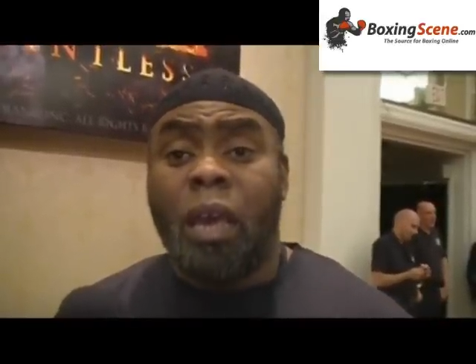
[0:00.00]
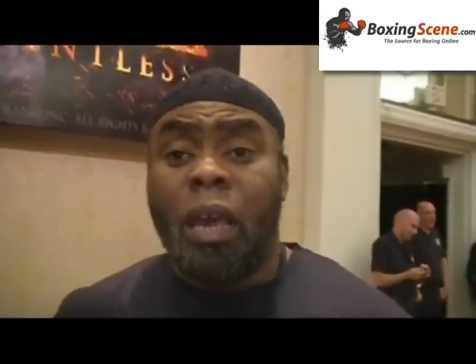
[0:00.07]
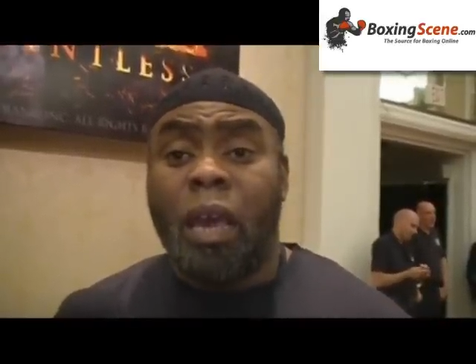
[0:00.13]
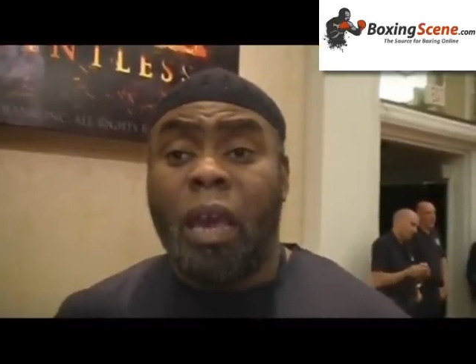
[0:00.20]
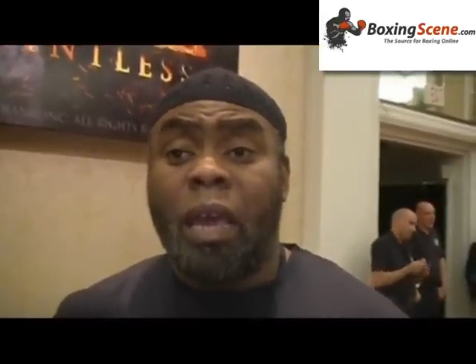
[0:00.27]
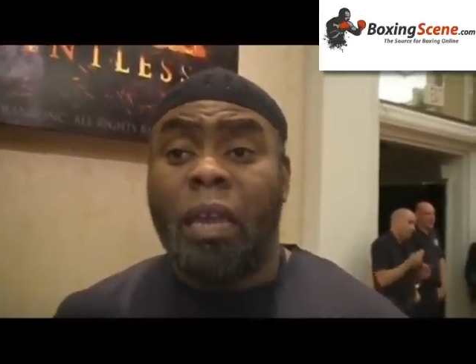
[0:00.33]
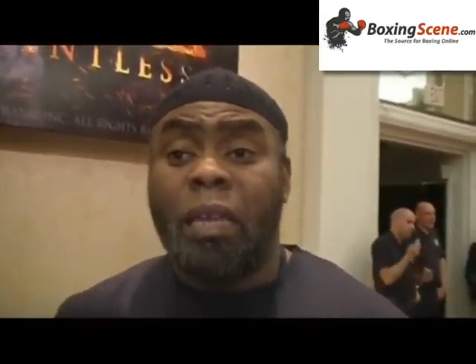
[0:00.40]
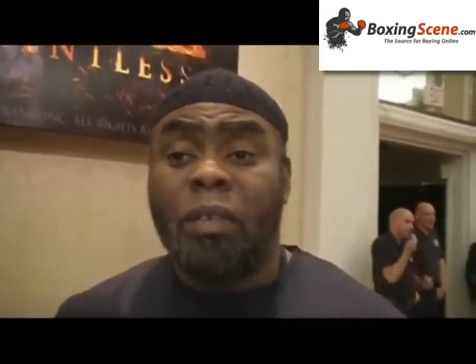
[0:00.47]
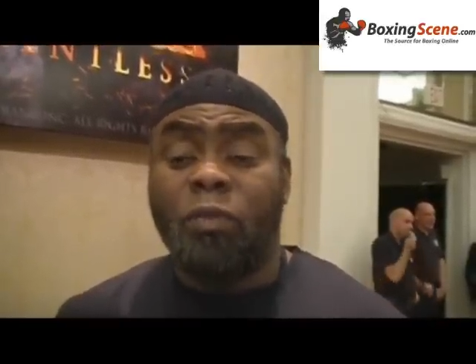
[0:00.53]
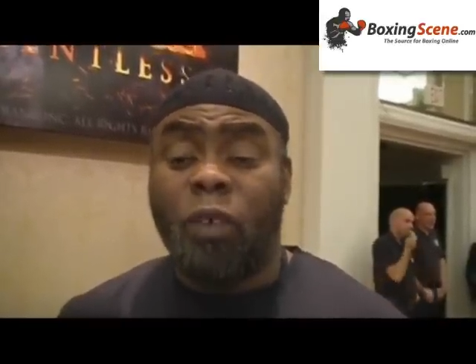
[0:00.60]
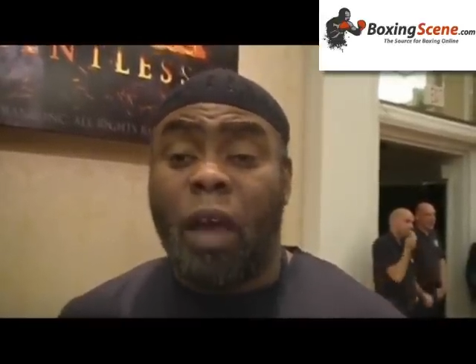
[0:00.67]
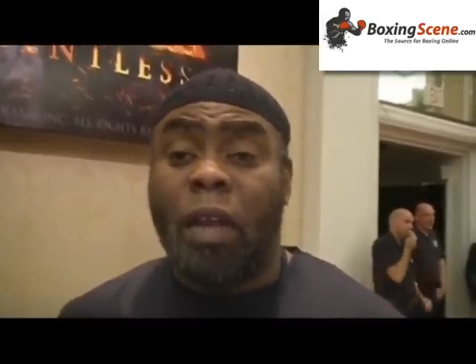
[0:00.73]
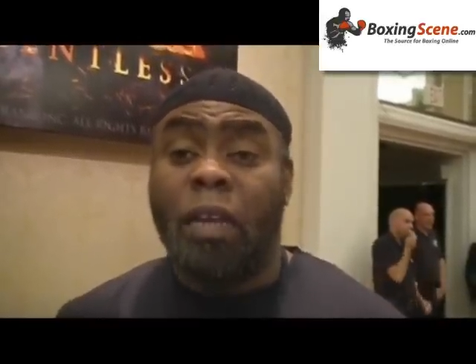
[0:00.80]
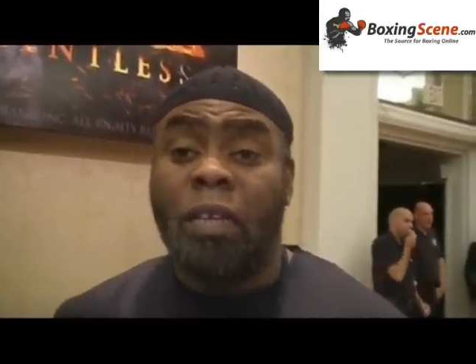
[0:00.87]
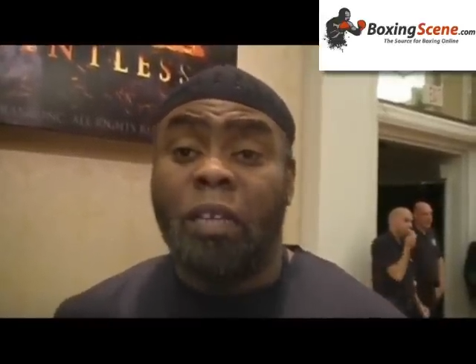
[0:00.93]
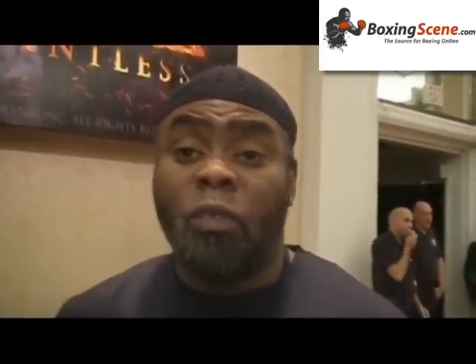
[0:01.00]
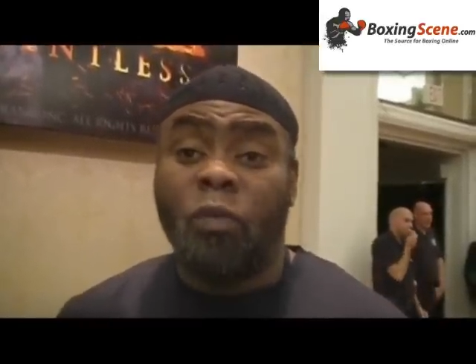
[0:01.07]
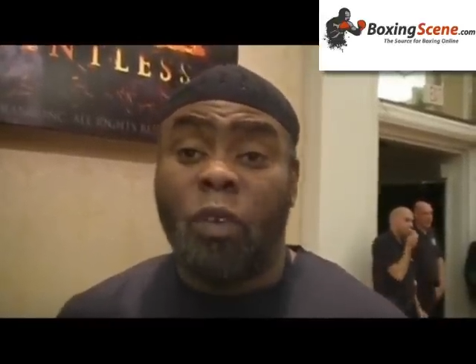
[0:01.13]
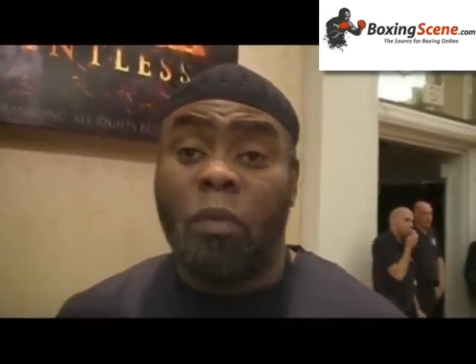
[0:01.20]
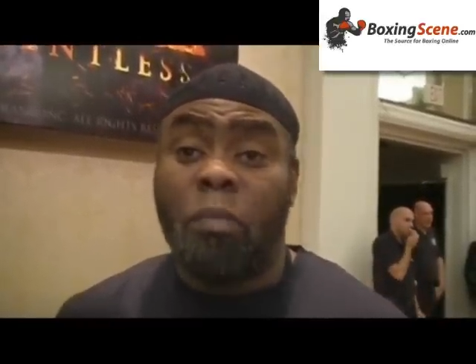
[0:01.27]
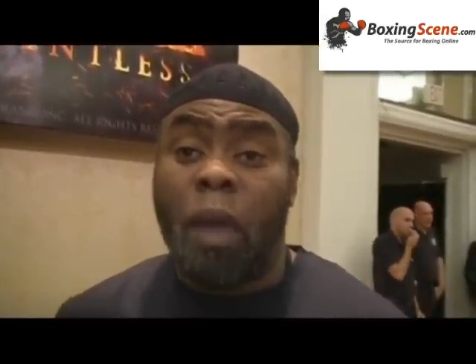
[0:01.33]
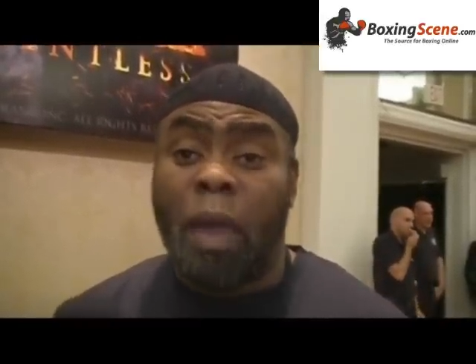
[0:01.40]
And he's finding his
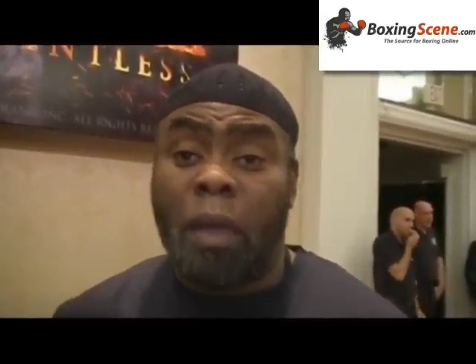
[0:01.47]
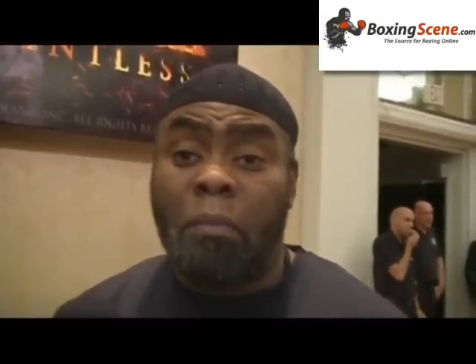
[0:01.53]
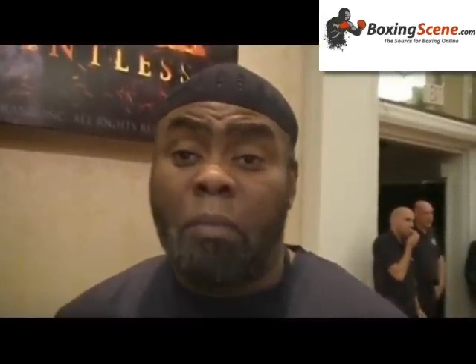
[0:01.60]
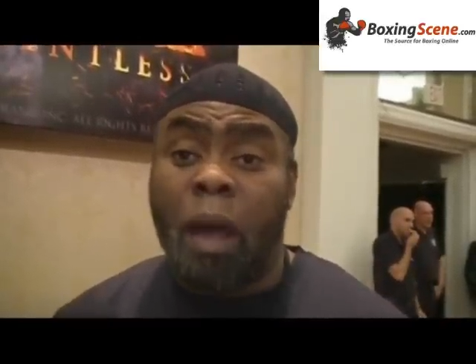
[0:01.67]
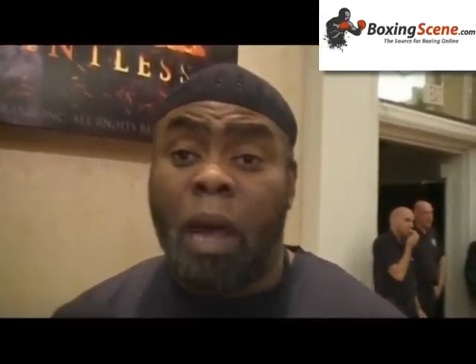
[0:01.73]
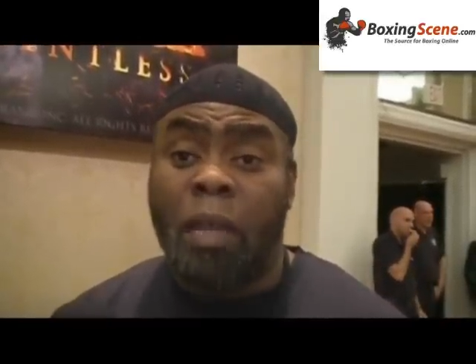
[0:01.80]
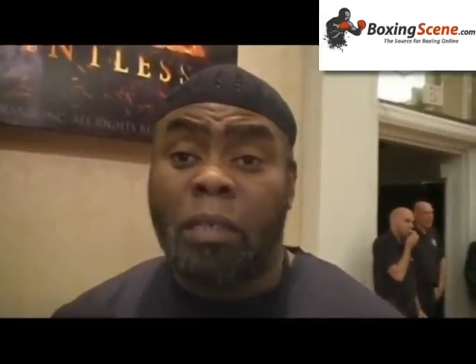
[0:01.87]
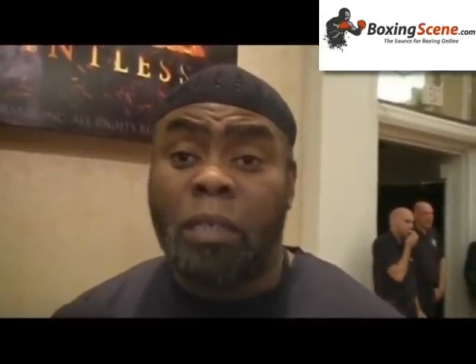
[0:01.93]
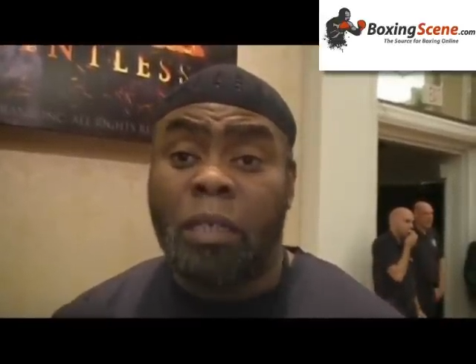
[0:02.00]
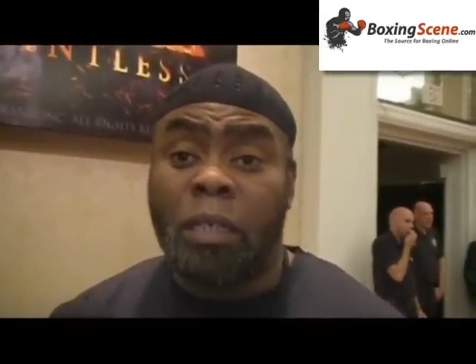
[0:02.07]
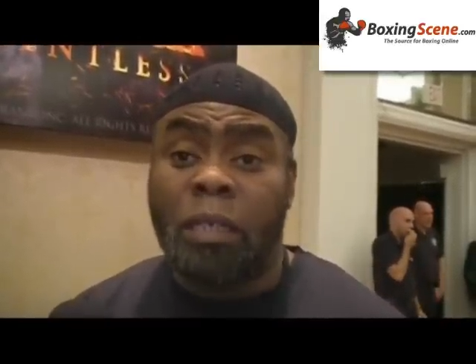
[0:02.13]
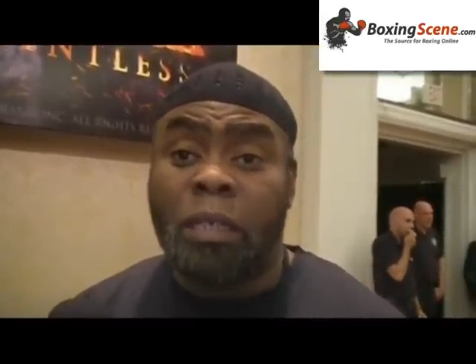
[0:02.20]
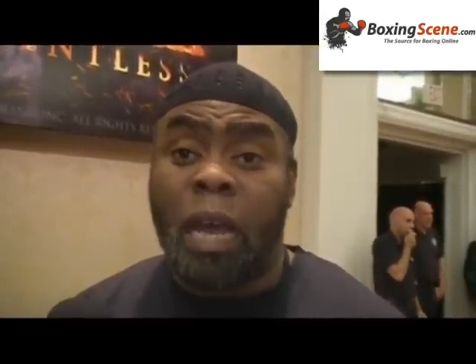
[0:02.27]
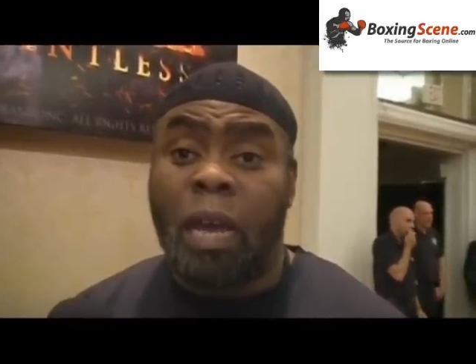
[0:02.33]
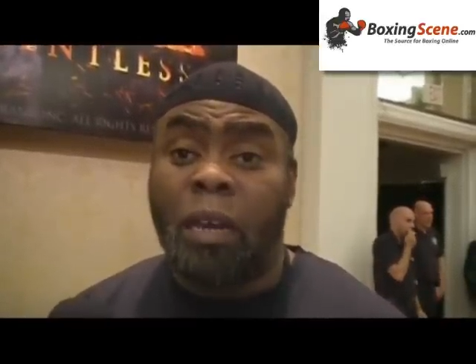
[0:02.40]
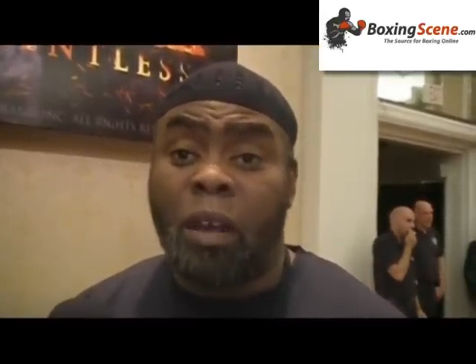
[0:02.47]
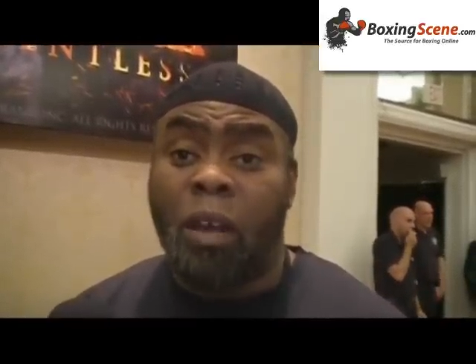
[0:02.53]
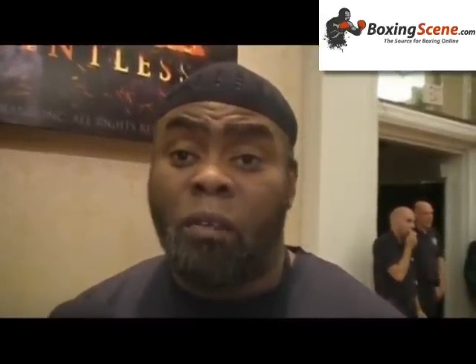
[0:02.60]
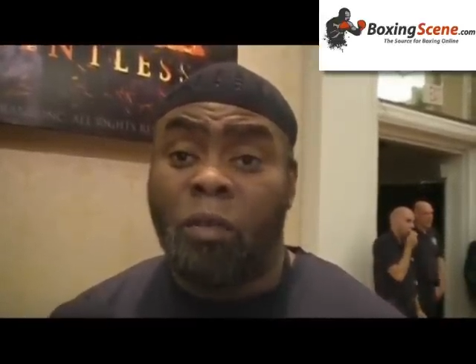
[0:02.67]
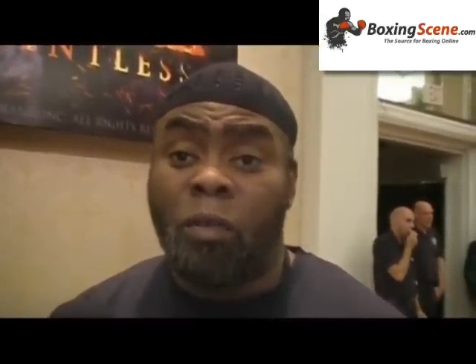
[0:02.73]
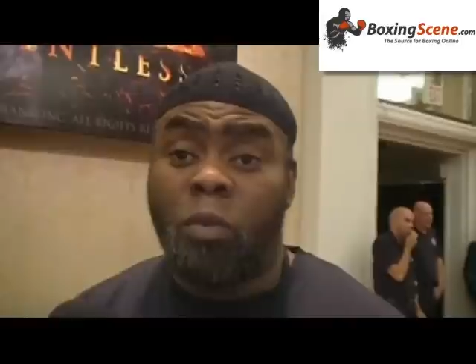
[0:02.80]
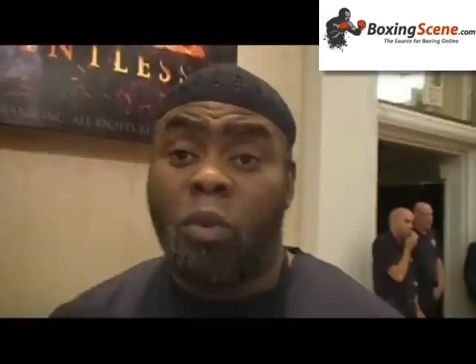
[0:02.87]
feet back in boxing and he's gotten
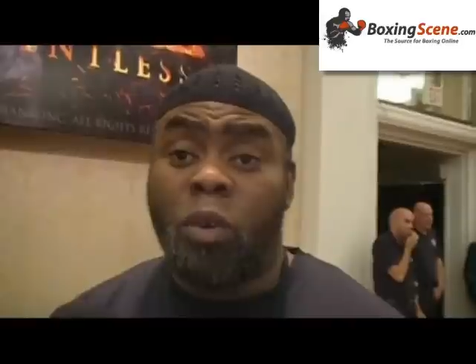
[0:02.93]
comfortable.